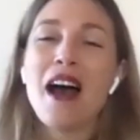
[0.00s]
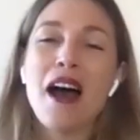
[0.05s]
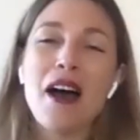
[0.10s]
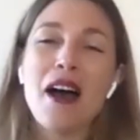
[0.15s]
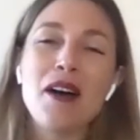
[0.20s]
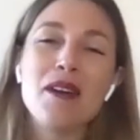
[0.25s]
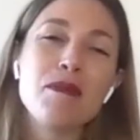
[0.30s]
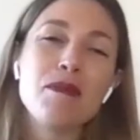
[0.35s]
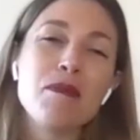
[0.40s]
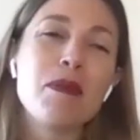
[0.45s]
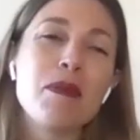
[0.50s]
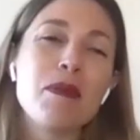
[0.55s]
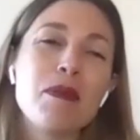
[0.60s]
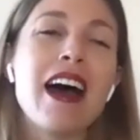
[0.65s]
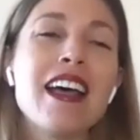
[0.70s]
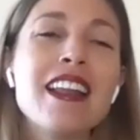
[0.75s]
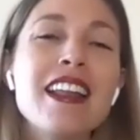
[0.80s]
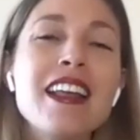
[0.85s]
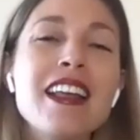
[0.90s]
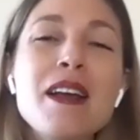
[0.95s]
um,
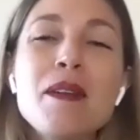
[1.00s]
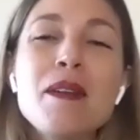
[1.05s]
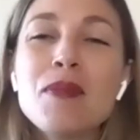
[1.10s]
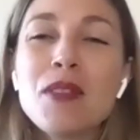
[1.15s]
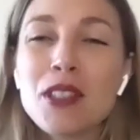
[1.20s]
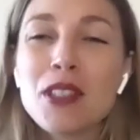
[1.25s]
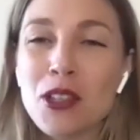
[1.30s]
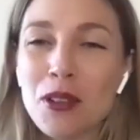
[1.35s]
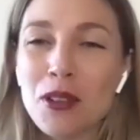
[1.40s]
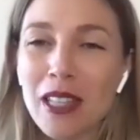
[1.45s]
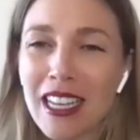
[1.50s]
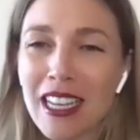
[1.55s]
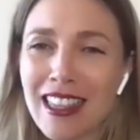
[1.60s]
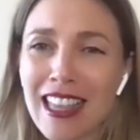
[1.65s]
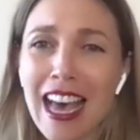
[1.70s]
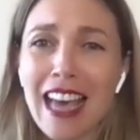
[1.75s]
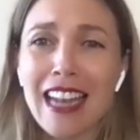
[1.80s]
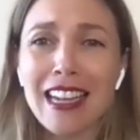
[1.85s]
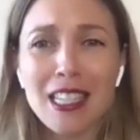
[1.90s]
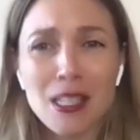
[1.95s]
but so like,
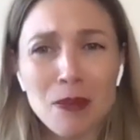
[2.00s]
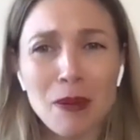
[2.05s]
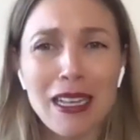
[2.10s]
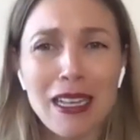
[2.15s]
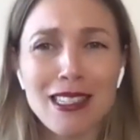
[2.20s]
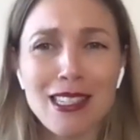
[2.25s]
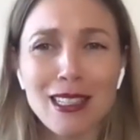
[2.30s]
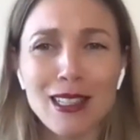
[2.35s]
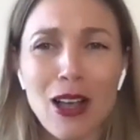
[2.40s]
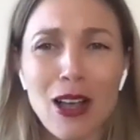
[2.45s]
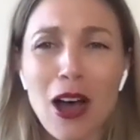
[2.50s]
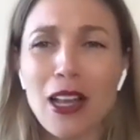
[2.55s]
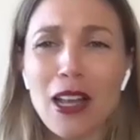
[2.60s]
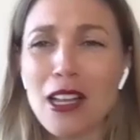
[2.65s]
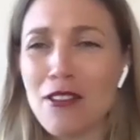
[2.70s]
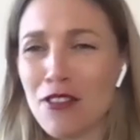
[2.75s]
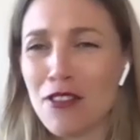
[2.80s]
that explains a lot.